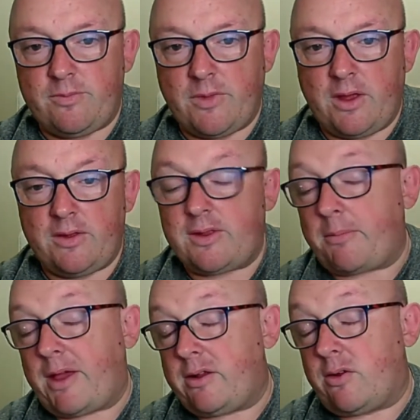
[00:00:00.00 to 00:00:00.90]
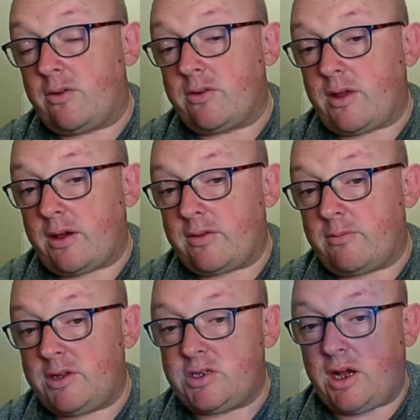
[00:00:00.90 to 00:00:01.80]
Same kind of context, me
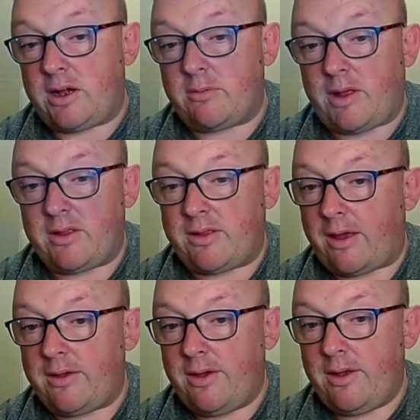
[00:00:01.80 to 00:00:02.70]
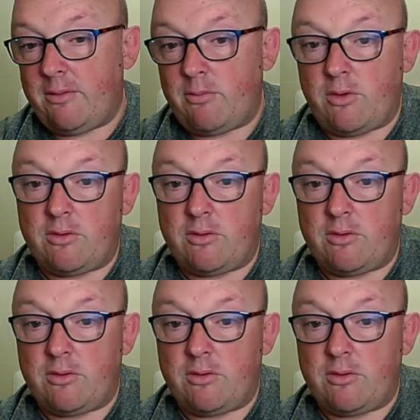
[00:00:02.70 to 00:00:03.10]
chatting about the day, but a